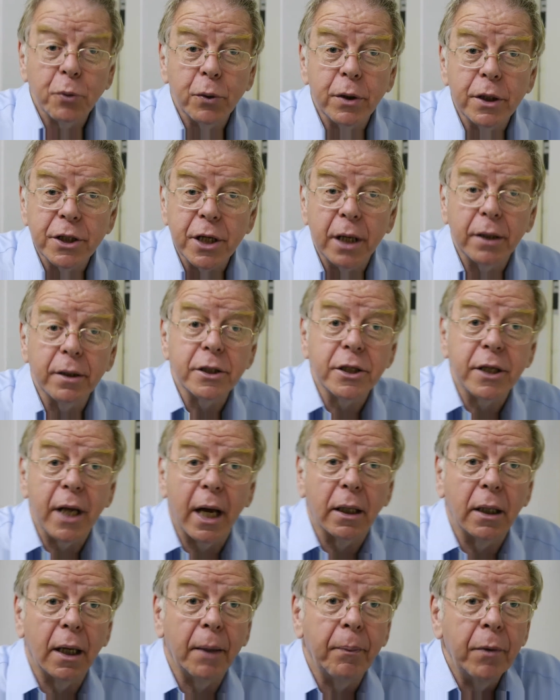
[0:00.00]
with this
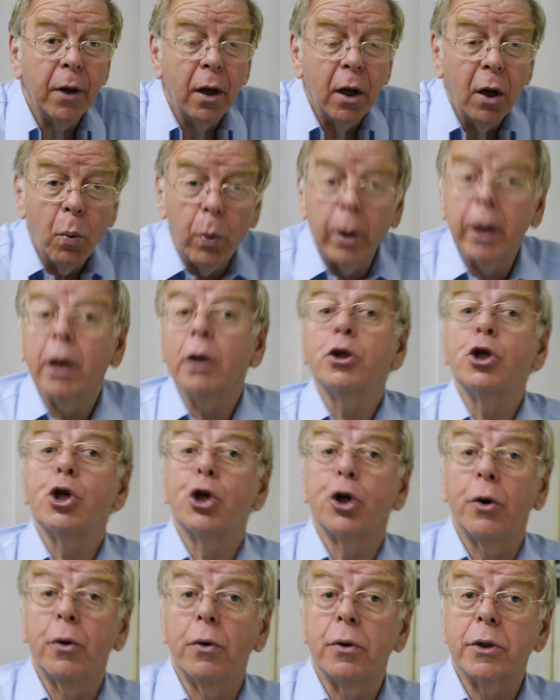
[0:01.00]
understanding, we can
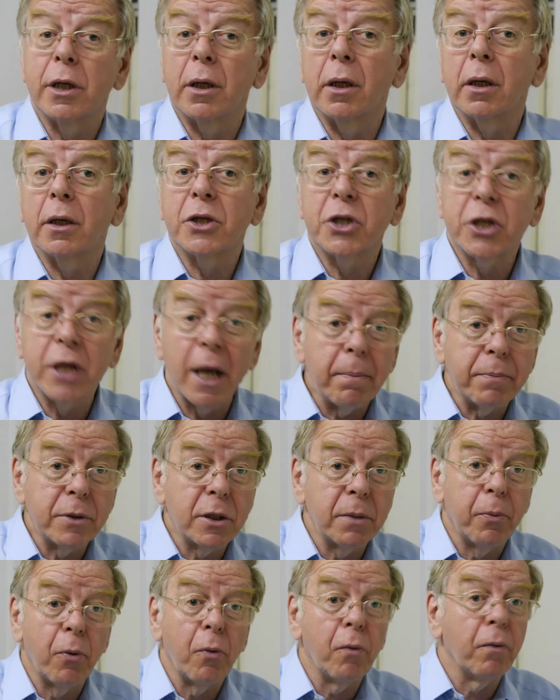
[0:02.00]
choose an
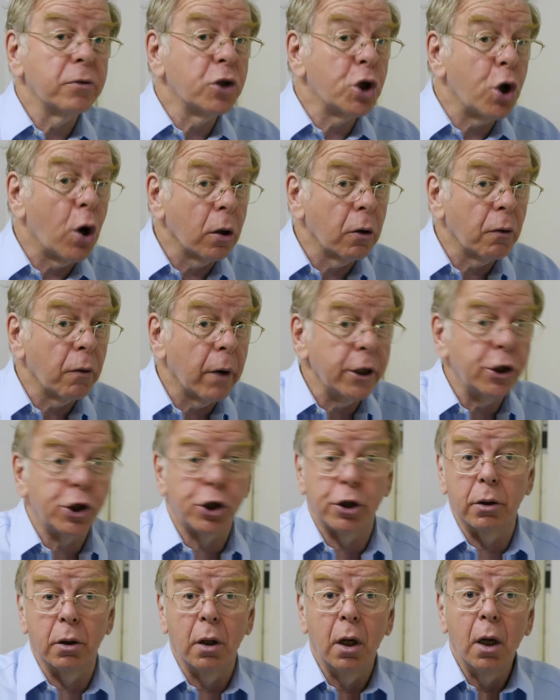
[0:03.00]
acceptable
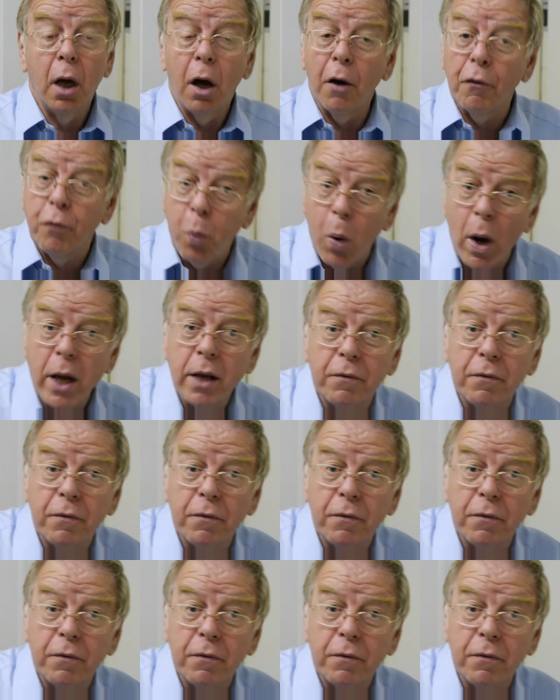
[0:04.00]
toleration of weight